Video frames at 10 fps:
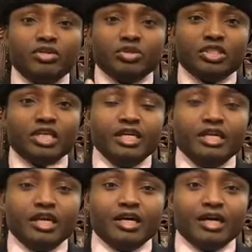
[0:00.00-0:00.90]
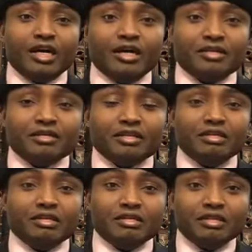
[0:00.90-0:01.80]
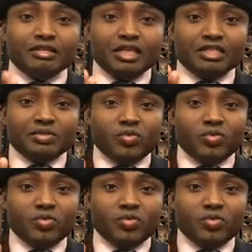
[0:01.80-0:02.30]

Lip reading: this